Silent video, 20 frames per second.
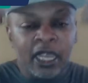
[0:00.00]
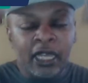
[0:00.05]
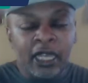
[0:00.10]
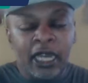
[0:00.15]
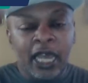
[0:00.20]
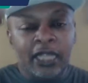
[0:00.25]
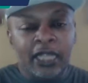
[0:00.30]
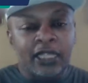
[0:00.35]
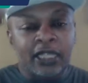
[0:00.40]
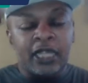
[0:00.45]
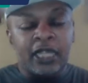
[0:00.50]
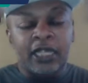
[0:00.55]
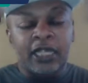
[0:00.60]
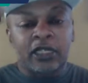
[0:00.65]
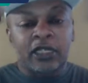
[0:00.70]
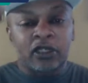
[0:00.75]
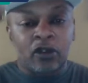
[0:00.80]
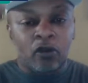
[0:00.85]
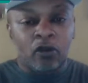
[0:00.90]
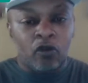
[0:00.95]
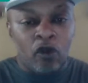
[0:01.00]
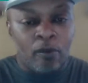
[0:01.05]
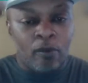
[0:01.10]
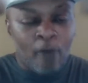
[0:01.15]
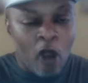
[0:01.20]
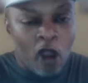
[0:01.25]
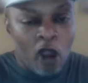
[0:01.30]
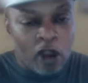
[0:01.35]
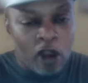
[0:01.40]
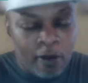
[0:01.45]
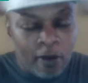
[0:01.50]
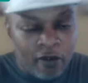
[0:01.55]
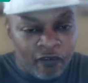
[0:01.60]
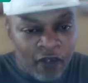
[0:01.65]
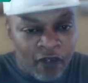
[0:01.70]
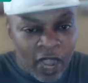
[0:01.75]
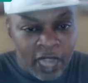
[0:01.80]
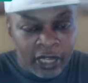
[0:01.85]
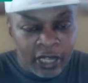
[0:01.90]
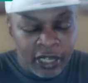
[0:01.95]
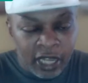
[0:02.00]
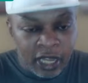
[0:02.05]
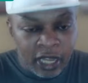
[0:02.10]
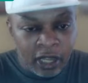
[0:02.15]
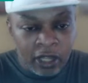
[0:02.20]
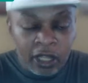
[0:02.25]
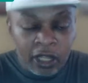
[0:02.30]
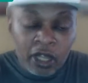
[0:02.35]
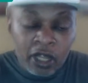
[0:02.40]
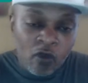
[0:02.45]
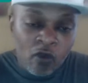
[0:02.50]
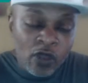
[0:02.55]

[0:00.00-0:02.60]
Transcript: And I think that's a remarkable fight now.